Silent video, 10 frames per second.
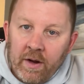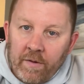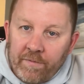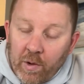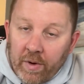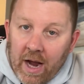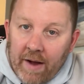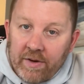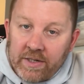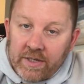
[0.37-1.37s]
If you want to
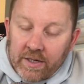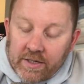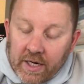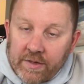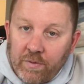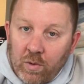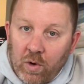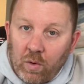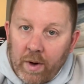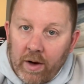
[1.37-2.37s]
have a successful
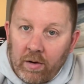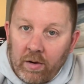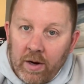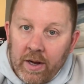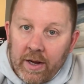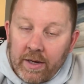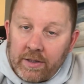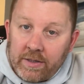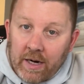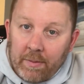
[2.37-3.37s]
career in
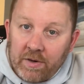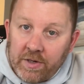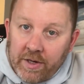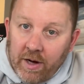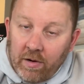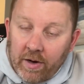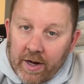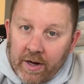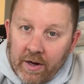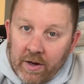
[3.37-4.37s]

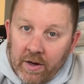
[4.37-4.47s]
cybersecurity,